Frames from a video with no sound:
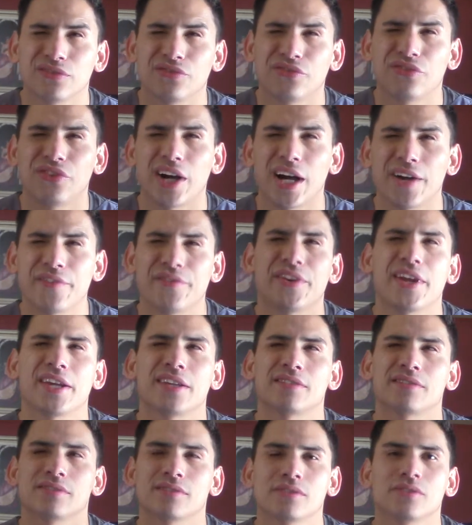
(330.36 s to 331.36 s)
5
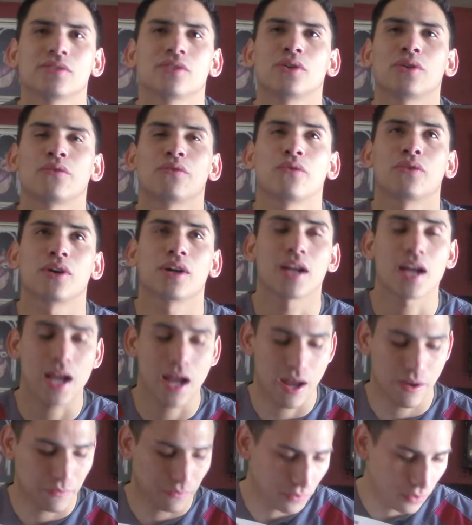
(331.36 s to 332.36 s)
days or
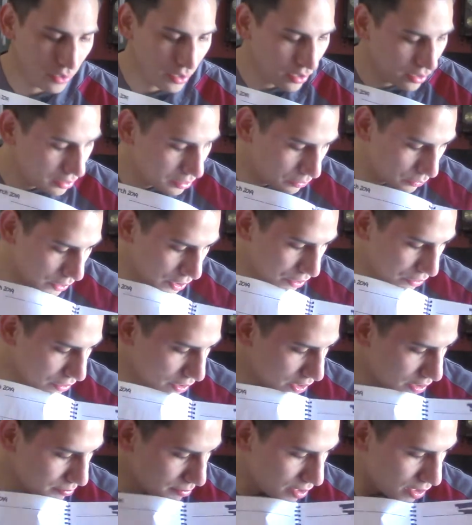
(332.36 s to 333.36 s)
4.5, the way you
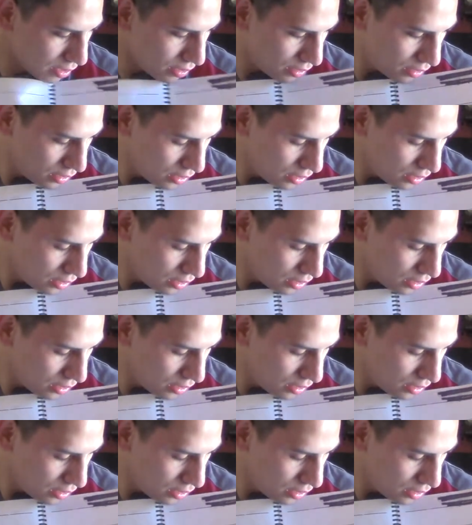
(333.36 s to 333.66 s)
think about it.